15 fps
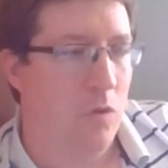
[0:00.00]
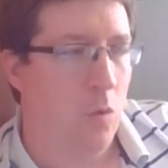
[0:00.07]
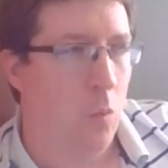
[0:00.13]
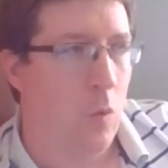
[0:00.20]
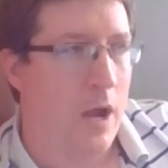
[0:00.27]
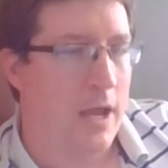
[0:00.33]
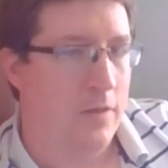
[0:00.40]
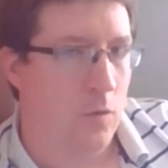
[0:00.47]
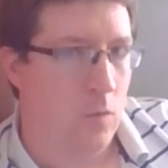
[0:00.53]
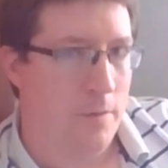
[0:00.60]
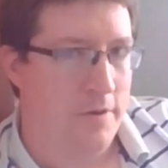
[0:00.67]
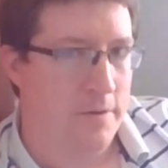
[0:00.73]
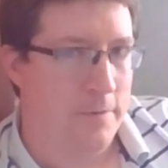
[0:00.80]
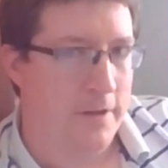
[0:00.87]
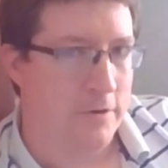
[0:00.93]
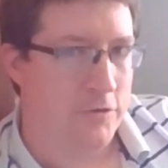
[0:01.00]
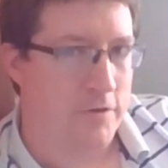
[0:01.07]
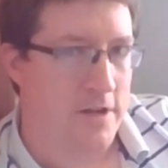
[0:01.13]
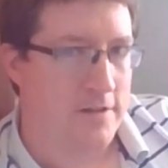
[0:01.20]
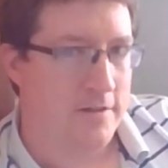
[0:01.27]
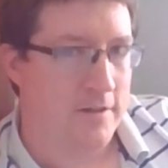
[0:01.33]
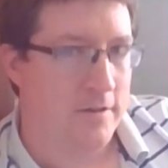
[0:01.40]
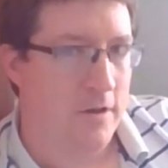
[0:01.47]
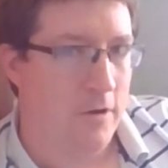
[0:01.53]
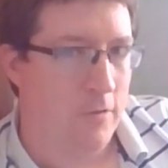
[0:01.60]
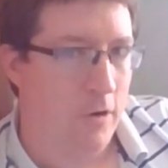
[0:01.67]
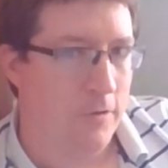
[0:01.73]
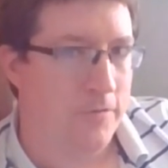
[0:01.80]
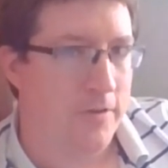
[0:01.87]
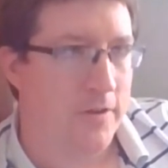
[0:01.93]
the way that women are being treated in
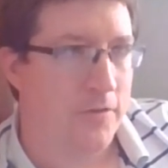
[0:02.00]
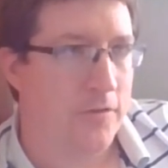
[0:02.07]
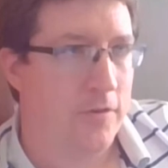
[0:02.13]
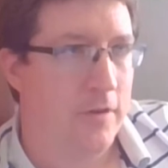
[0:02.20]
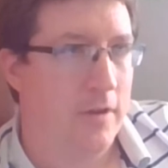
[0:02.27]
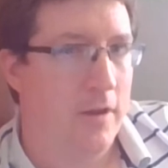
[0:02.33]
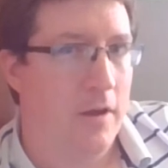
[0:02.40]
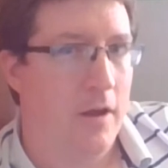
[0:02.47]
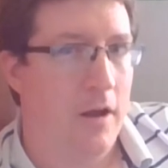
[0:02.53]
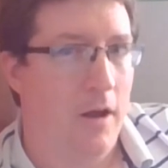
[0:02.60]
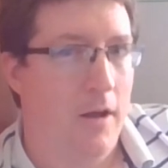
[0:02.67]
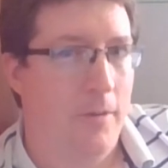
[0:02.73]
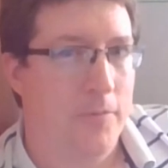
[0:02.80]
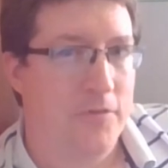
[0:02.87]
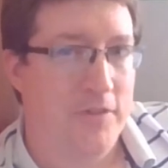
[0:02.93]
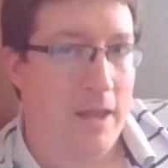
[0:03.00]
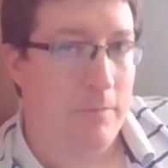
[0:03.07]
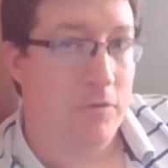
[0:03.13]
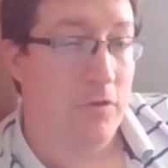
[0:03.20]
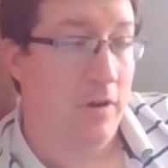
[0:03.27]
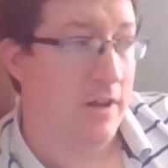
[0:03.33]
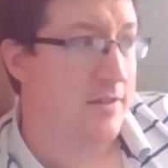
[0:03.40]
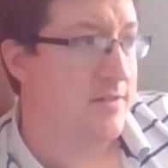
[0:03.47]
her office are stamped on.